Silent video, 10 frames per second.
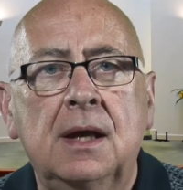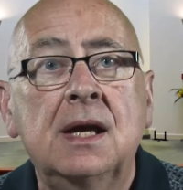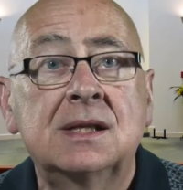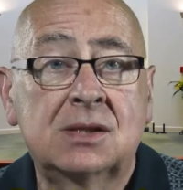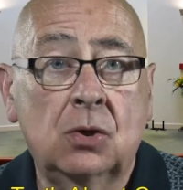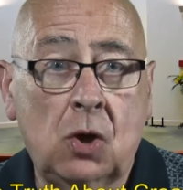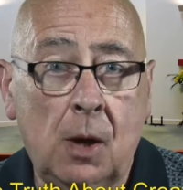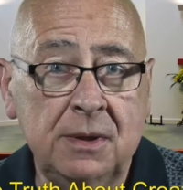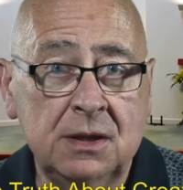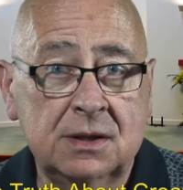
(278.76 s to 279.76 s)
In
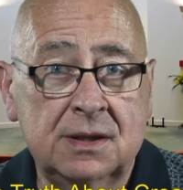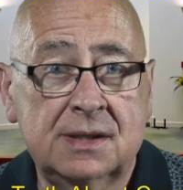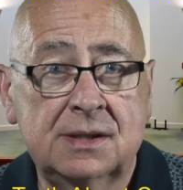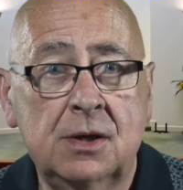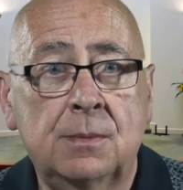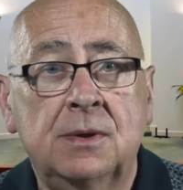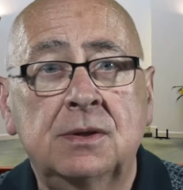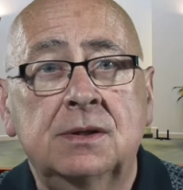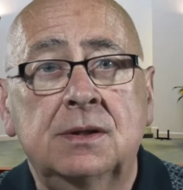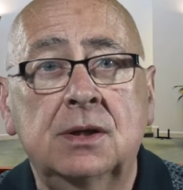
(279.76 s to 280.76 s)
succumbing to the
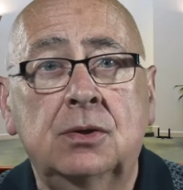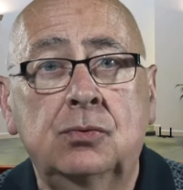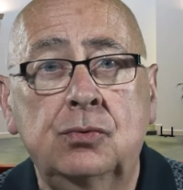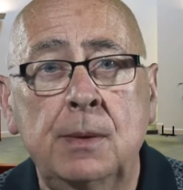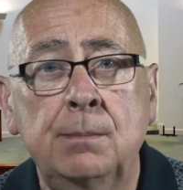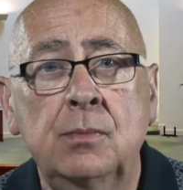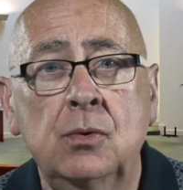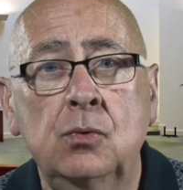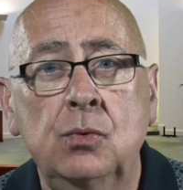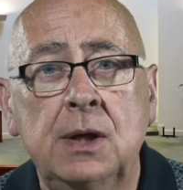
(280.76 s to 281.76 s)
serpent, the Grim
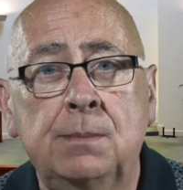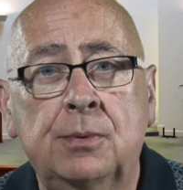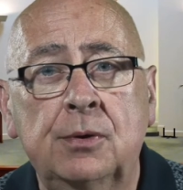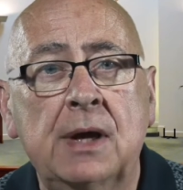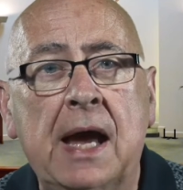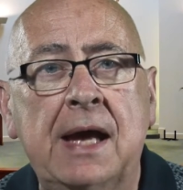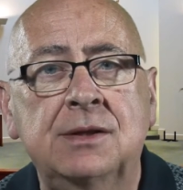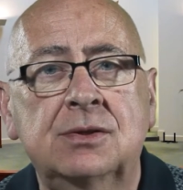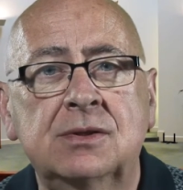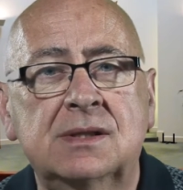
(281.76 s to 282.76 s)
Reaper
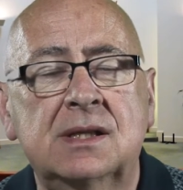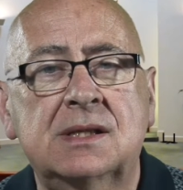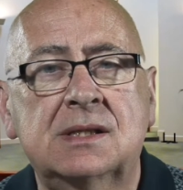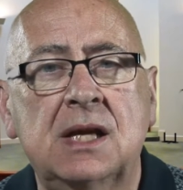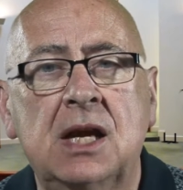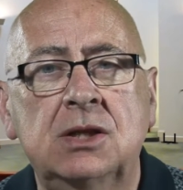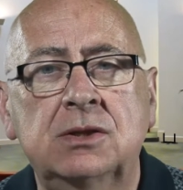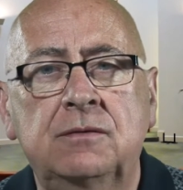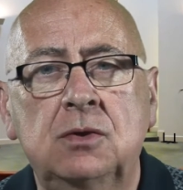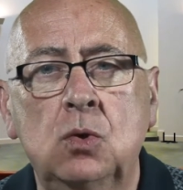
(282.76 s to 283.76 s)
enters the stage
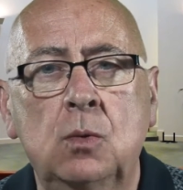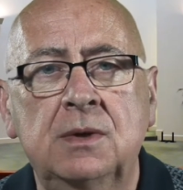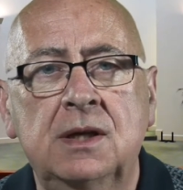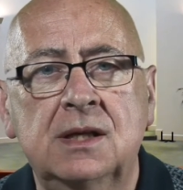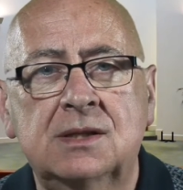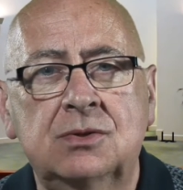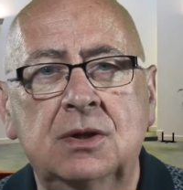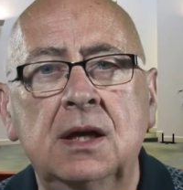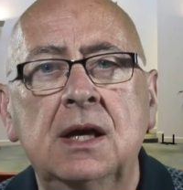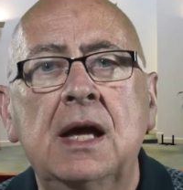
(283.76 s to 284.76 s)
of human
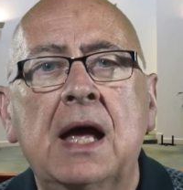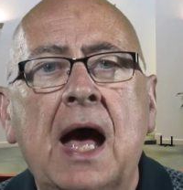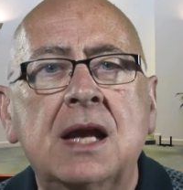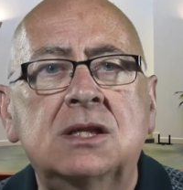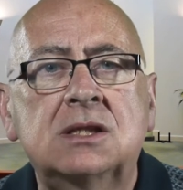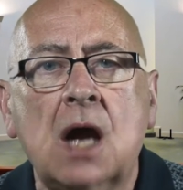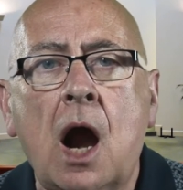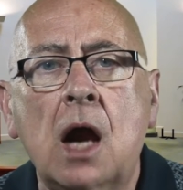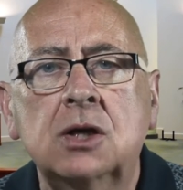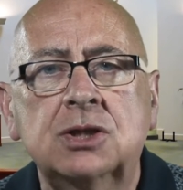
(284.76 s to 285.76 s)
history. A
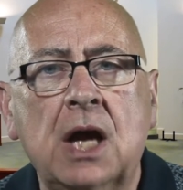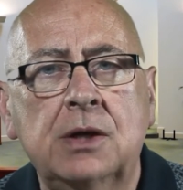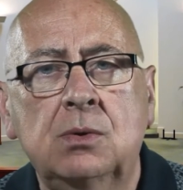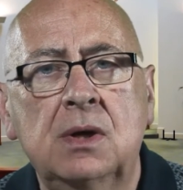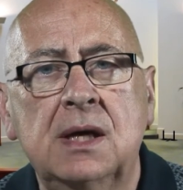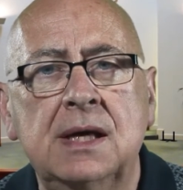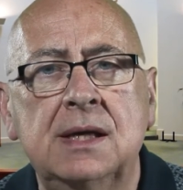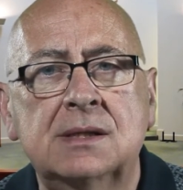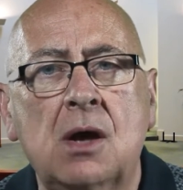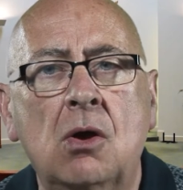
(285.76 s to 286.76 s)
dark shadow
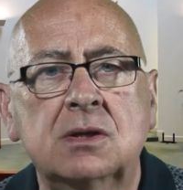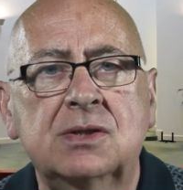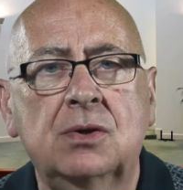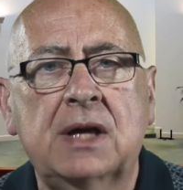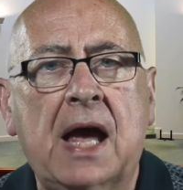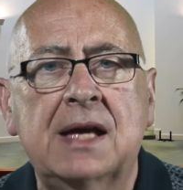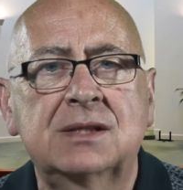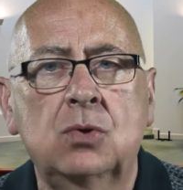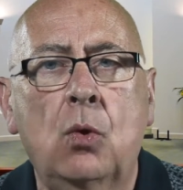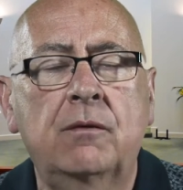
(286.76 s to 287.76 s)
is also
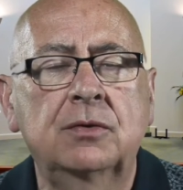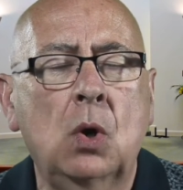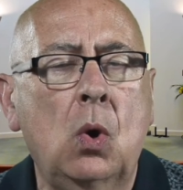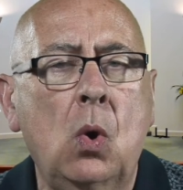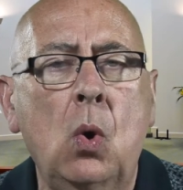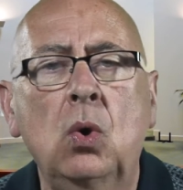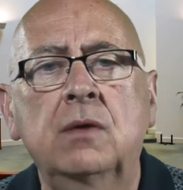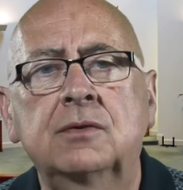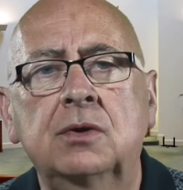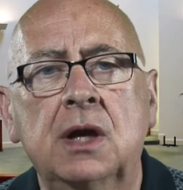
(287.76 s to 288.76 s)
cast over the whole
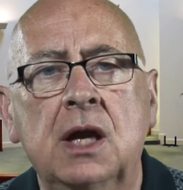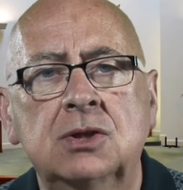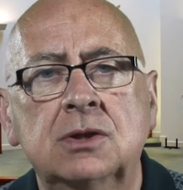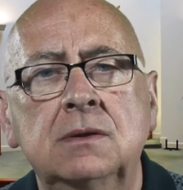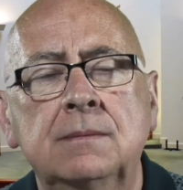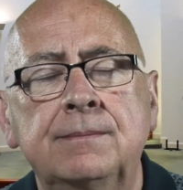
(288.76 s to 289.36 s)
of creation.